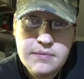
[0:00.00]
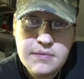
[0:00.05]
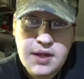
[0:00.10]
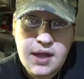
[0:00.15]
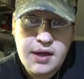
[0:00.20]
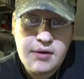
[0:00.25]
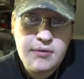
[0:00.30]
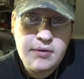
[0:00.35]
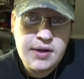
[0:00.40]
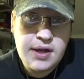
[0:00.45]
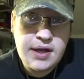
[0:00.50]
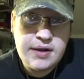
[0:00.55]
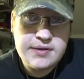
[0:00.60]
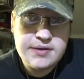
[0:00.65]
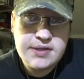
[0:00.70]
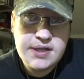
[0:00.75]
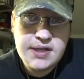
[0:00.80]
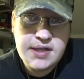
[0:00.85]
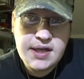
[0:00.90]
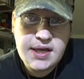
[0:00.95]
like when I
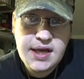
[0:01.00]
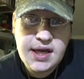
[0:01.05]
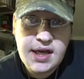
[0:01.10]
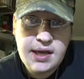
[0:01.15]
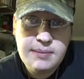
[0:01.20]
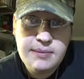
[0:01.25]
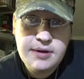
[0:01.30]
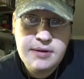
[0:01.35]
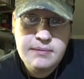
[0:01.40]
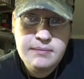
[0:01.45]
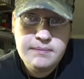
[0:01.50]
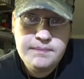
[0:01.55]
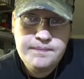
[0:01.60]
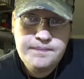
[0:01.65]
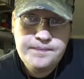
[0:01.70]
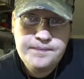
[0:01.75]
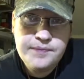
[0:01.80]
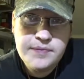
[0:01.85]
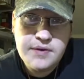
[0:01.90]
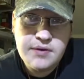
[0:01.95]
was at the cabin,
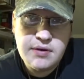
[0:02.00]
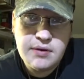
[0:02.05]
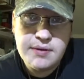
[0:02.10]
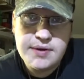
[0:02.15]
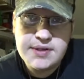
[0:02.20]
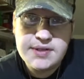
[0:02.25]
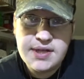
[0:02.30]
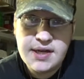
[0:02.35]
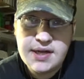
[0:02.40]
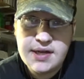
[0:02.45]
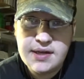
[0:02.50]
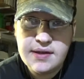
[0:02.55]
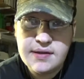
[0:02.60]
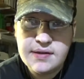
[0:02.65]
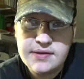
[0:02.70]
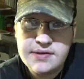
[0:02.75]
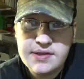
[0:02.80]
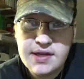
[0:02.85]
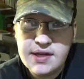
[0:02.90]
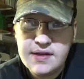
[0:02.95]
when we stayed
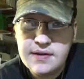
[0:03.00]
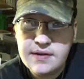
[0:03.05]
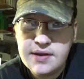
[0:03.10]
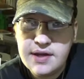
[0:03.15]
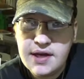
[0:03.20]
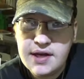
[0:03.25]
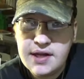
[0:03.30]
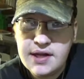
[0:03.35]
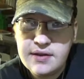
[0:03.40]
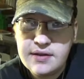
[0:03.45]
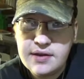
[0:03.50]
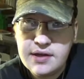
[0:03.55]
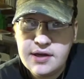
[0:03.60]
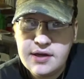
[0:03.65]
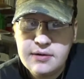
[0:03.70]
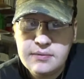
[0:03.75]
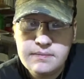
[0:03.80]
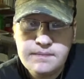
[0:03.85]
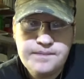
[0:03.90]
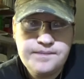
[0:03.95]
the night out
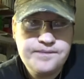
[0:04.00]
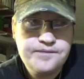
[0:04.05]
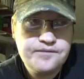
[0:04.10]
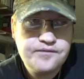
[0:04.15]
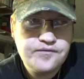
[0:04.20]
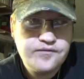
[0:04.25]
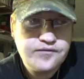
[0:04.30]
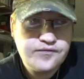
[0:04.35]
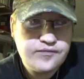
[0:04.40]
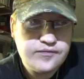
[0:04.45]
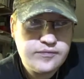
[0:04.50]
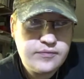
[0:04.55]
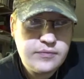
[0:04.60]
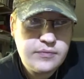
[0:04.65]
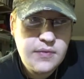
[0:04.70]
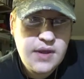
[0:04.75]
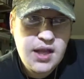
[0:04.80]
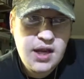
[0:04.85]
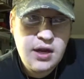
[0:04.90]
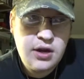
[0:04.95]
there.
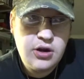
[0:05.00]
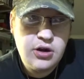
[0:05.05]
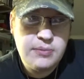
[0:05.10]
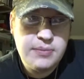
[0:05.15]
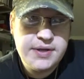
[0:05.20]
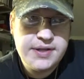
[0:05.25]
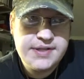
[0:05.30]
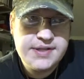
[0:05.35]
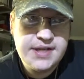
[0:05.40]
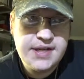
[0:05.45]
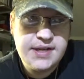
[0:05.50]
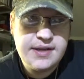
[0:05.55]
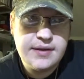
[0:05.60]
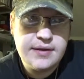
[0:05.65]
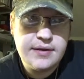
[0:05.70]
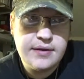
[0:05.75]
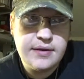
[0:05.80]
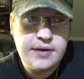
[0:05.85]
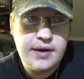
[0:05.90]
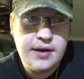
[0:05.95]
I'm going to be
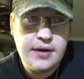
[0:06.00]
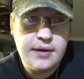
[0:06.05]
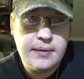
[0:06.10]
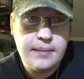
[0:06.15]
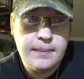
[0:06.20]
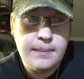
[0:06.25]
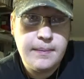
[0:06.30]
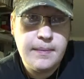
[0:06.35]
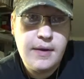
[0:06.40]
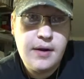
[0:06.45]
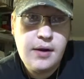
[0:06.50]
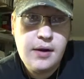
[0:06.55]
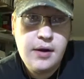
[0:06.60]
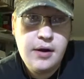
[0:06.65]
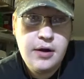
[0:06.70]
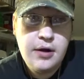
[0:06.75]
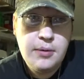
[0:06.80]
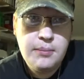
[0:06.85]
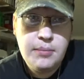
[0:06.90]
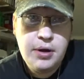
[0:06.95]
setting
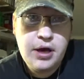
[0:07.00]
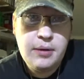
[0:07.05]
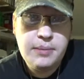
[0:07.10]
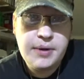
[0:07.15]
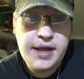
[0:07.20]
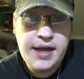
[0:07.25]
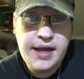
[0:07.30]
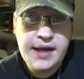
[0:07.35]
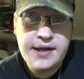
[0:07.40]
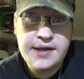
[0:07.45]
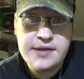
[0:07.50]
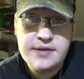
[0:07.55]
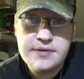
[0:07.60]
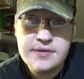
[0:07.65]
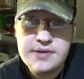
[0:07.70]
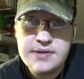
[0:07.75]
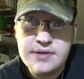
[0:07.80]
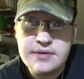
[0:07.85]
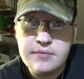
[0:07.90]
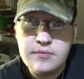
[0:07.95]
pop
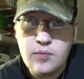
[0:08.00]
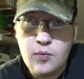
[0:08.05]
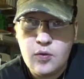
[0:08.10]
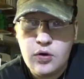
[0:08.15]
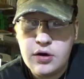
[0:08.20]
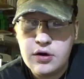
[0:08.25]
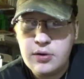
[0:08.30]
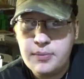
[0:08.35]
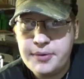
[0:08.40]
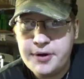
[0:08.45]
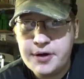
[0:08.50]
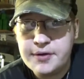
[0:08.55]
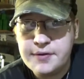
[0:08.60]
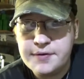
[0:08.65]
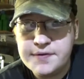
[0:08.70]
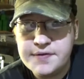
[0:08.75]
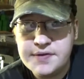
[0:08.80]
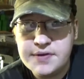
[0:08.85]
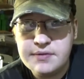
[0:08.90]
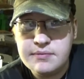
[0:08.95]
cans and water
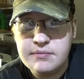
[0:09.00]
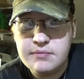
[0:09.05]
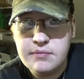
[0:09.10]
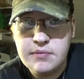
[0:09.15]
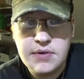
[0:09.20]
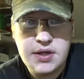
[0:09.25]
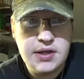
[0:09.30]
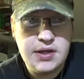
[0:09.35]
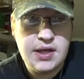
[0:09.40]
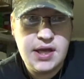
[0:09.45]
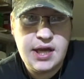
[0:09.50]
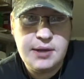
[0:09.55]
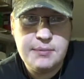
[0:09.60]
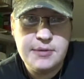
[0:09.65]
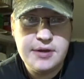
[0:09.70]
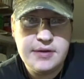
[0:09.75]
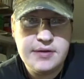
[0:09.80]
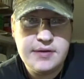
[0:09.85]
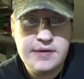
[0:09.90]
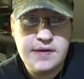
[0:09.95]
bottles and you
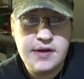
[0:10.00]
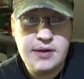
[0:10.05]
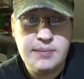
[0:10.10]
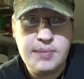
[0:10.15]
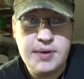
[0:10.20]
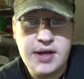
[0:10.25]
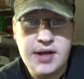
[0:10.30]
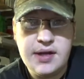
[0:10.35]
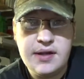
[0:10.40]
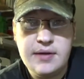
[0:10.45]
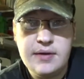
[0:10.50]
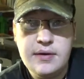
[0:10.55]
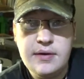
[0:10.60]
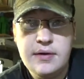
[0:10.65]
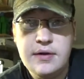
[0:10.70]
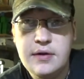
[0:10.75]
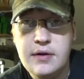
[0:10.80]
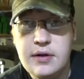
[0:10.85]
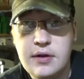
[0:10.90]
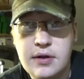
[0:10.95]
name it up at
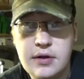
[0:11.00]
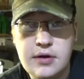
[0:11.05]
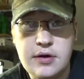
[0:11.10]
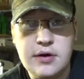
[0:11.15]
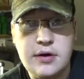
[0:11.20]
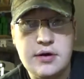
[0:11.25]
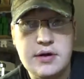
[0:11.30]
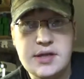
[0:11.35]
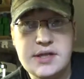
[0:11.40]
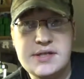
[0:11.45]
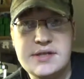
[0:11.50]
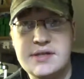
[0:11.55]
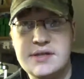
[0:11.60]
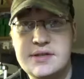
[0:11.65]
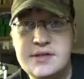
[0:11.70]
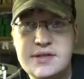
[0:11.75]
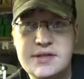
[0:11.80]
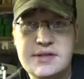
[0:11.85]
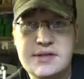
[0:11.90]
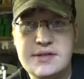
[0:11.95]
longer
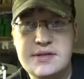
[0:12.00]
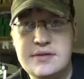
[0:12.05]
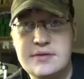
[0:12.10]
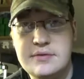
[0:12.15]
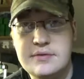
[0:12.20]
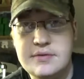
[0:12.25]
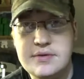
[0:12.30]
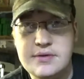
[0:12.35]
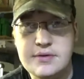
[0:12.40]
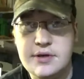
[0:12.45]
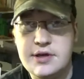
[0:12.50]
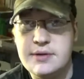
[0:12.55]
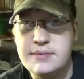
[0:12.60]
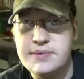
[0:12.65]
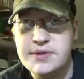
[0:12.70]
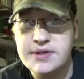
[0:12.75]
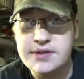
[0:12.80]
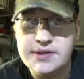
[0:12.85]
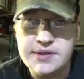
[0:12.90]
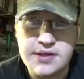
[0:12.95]
distances through
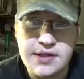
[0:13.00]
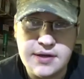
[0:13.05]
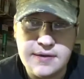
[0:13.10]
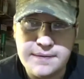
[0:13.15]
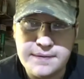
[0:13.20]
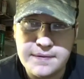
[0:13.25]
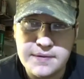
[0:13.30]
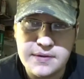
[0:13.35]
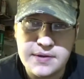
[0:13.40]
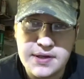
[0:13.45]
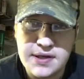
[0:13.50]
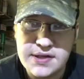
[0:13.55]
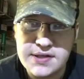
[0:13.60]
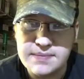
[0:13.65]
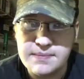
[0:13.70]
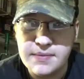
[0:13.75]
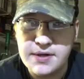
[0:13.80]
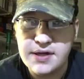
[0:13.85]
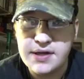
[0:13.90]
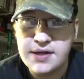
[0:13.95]
shrubs and stuff, and
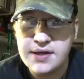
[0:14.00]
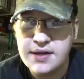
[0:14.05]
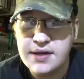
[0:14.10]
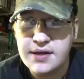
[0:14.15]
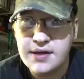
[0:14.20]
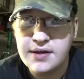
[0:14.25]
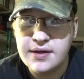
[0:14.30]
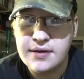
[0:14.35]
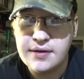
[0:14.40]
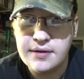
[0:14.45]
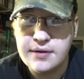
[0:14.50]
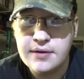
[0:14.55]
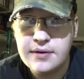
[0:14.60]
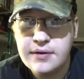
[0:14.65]
test my